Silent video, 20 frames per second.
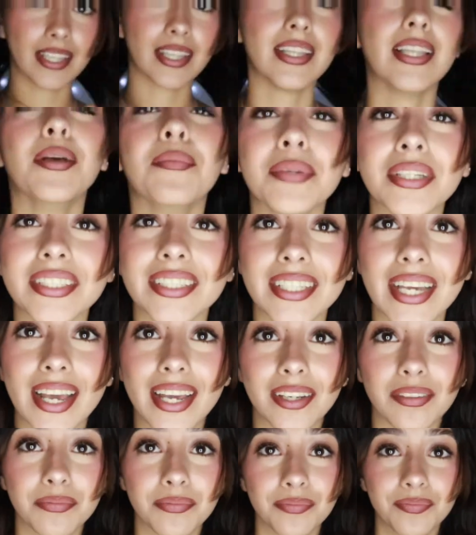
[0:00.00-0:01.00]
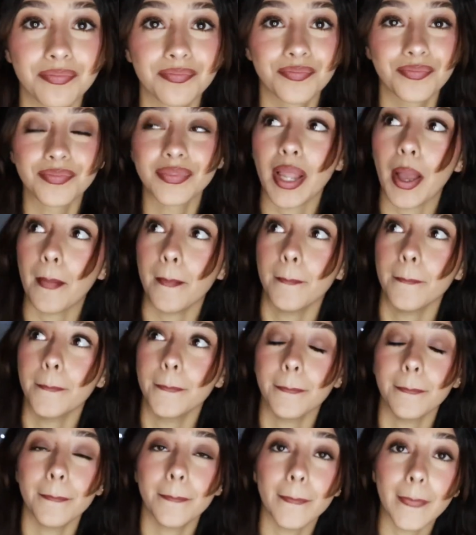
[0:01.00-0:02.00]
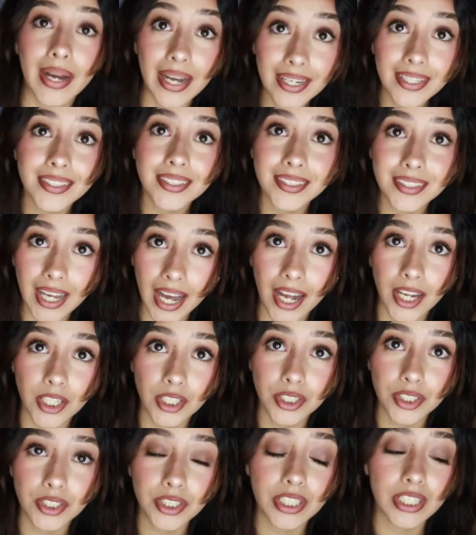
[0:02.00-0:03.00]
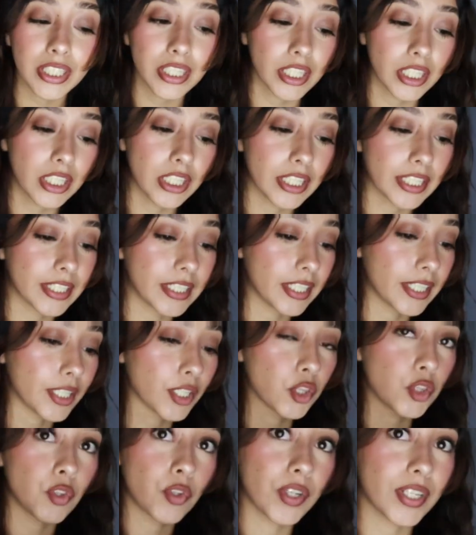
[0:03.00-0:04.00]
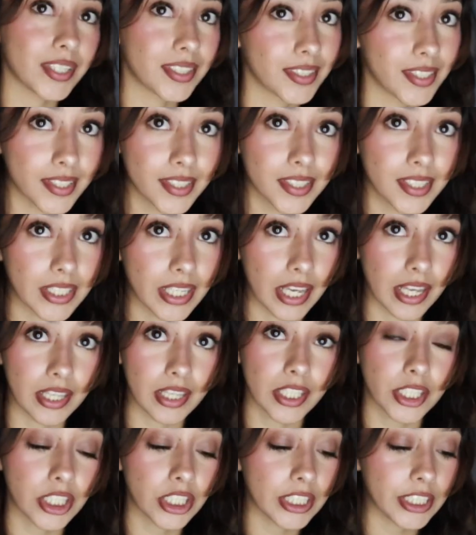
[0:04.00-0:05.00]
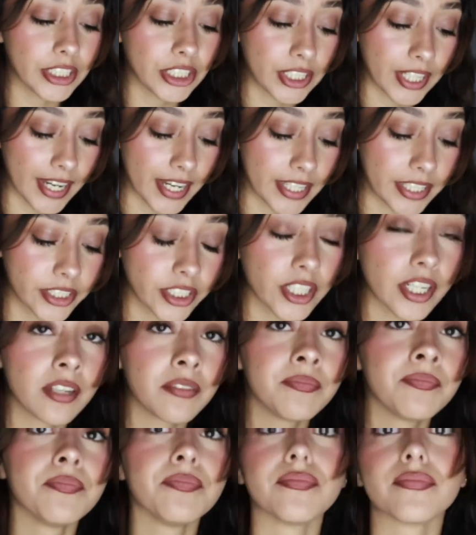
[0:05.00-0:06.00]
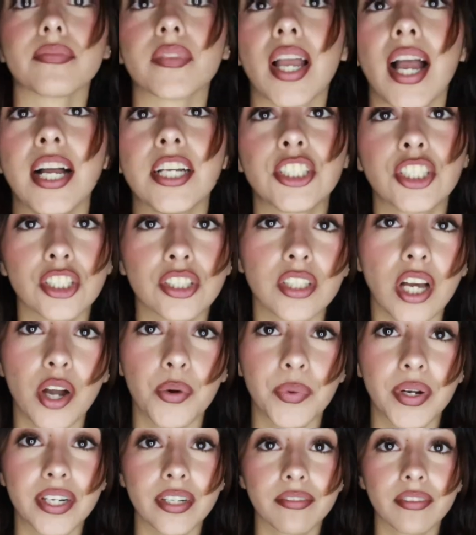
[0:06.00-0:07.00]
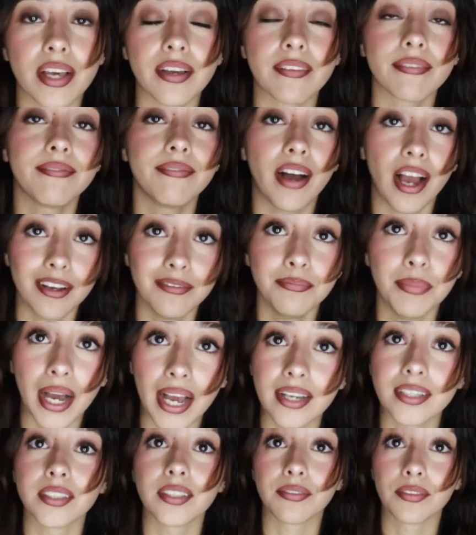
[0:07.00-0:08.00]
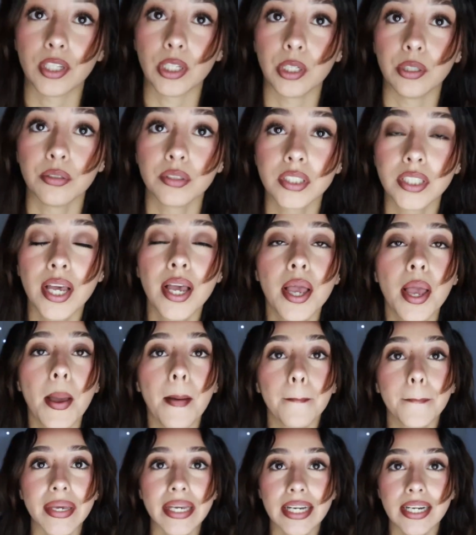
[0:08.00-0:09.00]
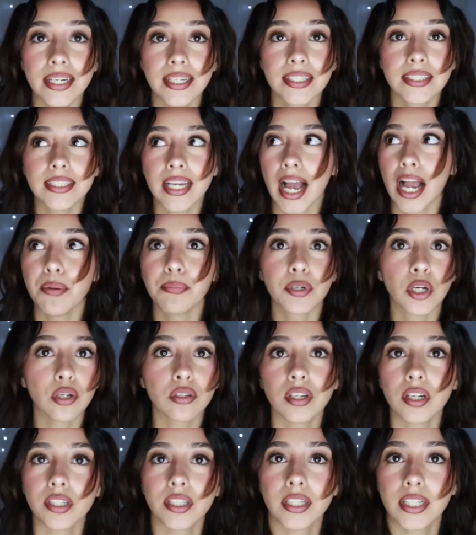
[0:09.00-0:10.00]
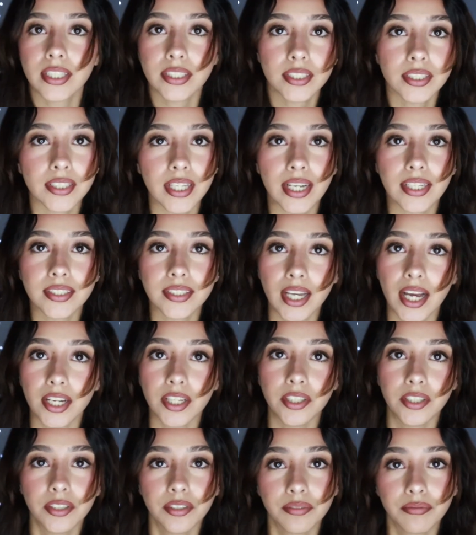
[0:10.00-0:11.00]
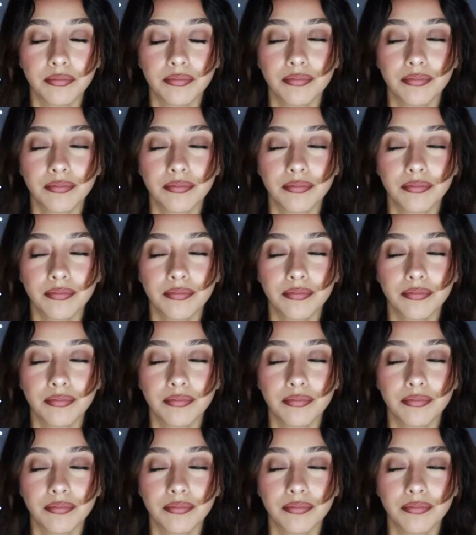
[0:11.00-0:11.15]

let me say, my style literally did a 360. It literally changed. I just got rid of like five bags of clothes because I'm no longer into that style